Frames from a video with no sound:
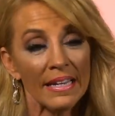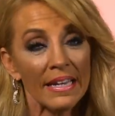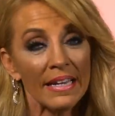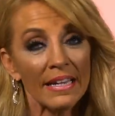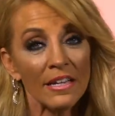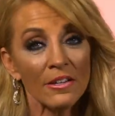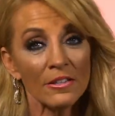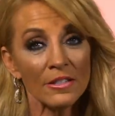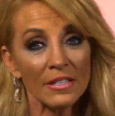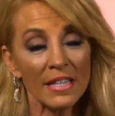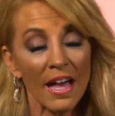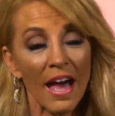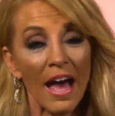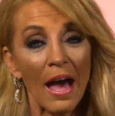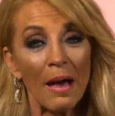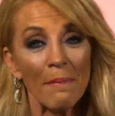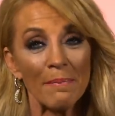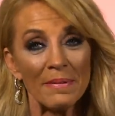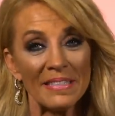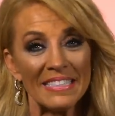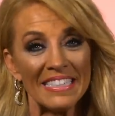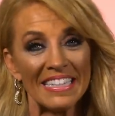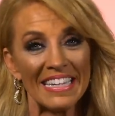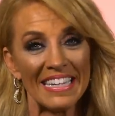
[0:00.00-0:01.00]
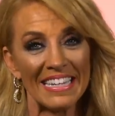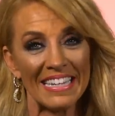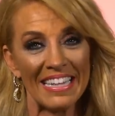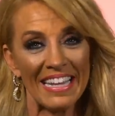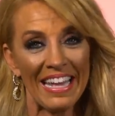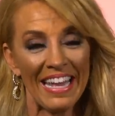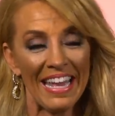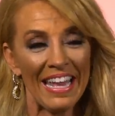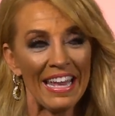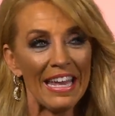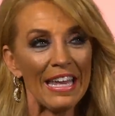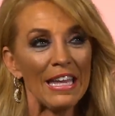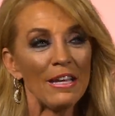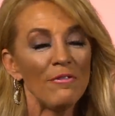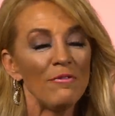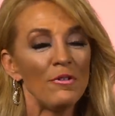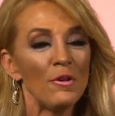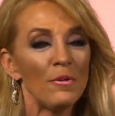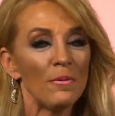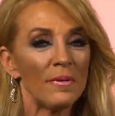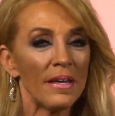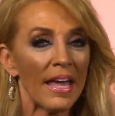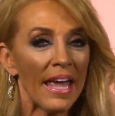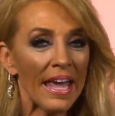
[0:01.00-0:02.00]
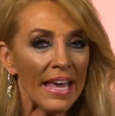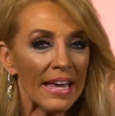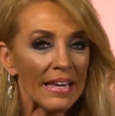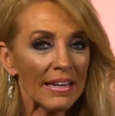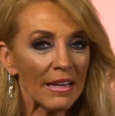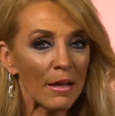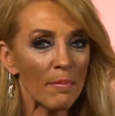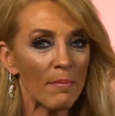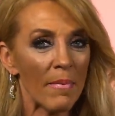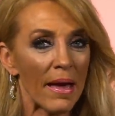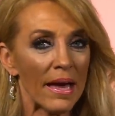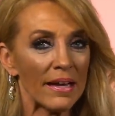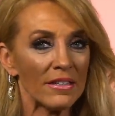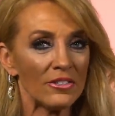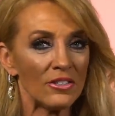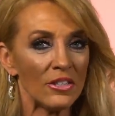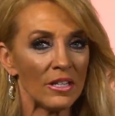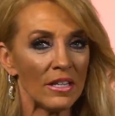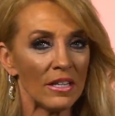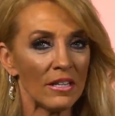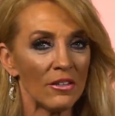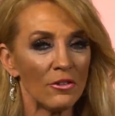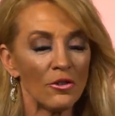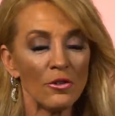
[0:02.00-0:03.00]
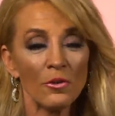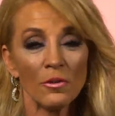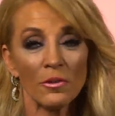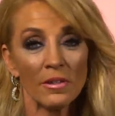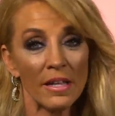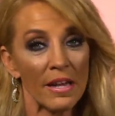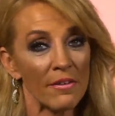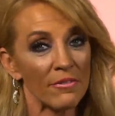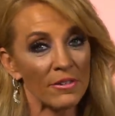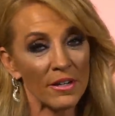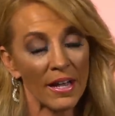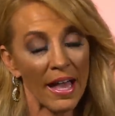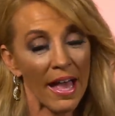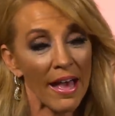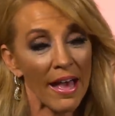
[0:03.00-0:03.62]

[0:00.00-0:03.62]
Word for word: Now here's the opposite. If you can't imagine it, you'll never